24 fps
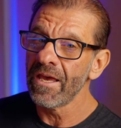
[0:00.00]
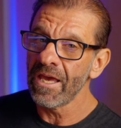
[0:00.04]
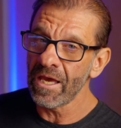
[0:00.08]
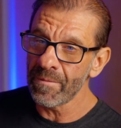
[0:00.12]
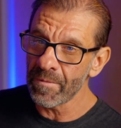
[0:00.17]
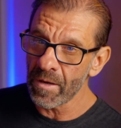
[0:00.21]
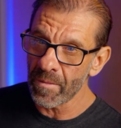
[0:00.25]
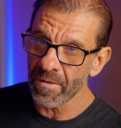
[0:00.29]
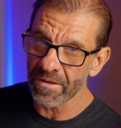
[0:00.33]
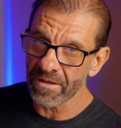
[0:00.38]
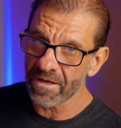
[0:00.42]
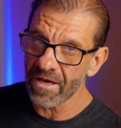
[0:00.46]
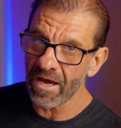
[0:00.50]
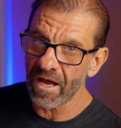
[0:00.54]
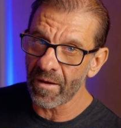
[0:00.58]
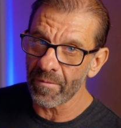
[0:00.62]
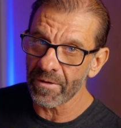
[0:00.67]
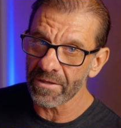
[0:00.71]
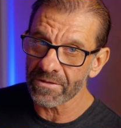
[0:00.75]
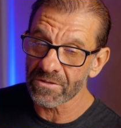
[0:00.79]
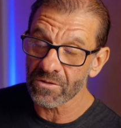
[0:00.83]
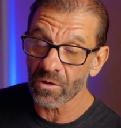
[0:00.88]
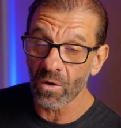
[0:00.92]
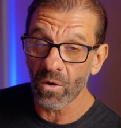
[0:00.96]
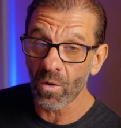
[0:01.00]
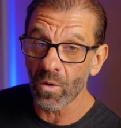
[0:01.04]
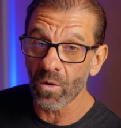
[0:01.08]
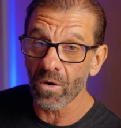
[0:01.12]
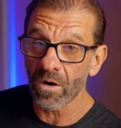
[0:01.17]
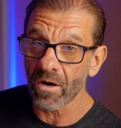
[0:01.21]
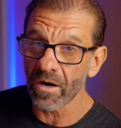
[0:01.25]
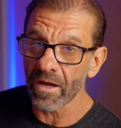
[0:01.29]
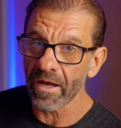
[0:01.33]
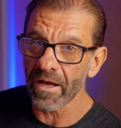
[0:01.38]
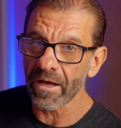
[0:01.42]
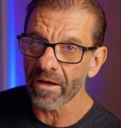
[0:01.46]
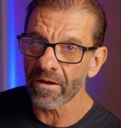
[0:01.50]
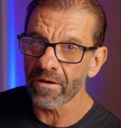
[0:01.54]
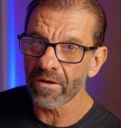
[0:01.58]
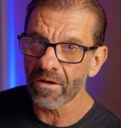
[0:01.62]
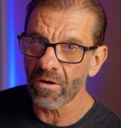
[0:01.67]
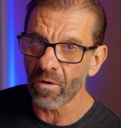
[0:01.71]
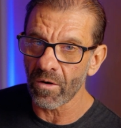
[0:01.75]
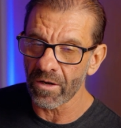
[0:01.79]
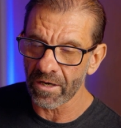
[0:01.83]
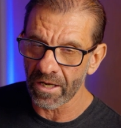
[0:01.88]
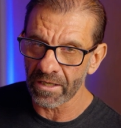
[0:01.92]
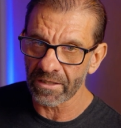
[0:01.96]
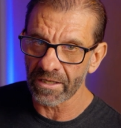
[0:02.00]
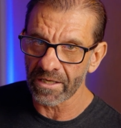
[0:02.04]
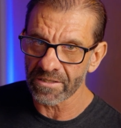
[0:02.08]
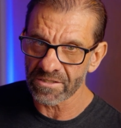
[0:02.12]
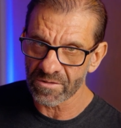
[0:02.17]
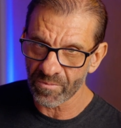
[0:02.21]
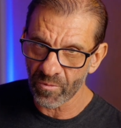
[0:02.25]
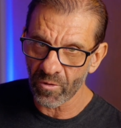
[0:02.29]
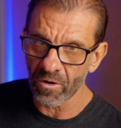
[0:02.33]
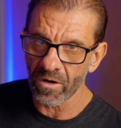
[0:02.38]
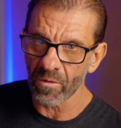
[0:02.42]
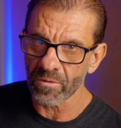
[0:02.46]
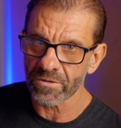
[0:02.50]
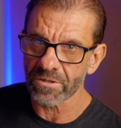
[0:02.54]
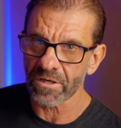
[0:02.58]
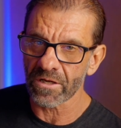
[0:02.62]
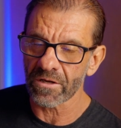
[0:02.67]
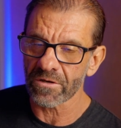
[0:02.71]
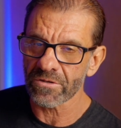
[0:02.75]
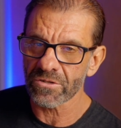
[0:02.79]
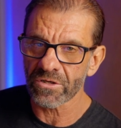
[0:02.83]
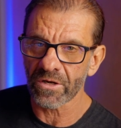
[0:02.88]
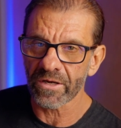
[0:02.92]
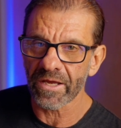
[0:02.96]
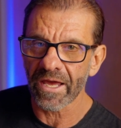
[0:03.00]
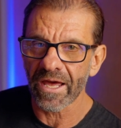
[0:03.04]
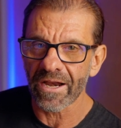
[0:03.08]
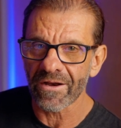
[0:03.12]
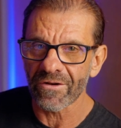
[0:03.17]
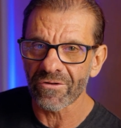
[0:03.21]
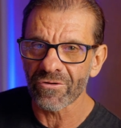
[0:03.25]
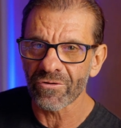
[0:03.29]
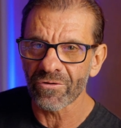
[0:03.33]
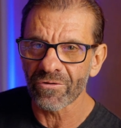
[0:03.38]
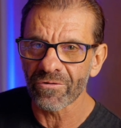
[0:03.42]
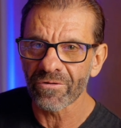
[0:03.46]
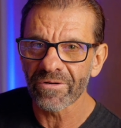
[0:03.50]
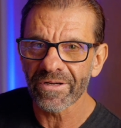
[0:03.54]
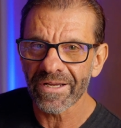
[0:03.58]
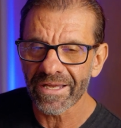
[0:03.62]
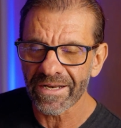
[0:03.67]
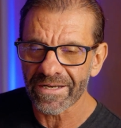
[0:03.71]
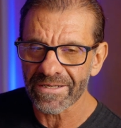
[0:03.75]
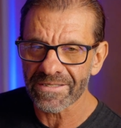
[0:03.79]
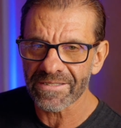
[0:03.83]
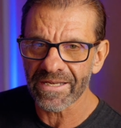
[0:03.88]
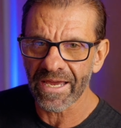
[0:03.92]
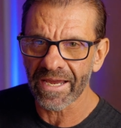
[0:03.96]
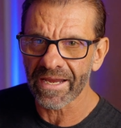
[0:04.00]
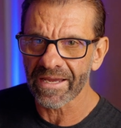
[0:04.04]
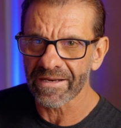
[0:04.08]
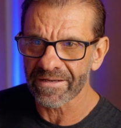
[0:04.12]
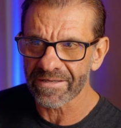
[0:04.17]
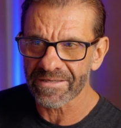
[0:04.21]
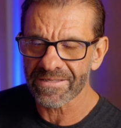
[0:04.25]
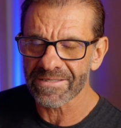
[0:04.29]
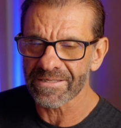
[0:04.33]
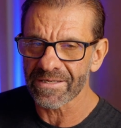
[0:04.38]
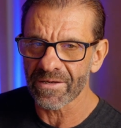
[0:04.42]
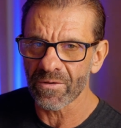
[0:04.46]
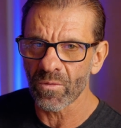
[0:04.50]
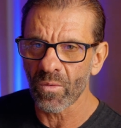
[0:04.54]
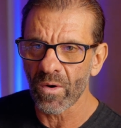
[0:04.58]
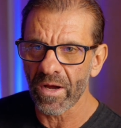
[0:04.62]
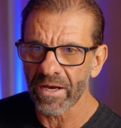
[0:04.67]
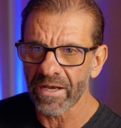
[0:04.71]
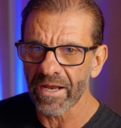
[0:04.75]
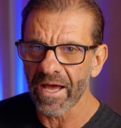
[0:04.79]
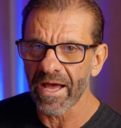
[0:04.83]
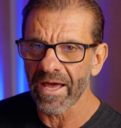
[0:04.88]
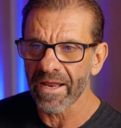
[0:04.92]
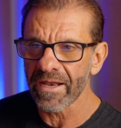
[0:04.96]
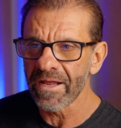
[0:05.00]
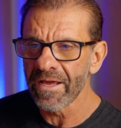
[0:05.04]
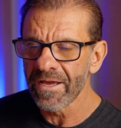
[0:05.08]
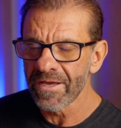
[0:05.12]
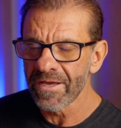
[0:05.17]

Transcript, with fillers: hit me up in the comments or uh, go on online support, which I'll show you how to do in a second to see why not.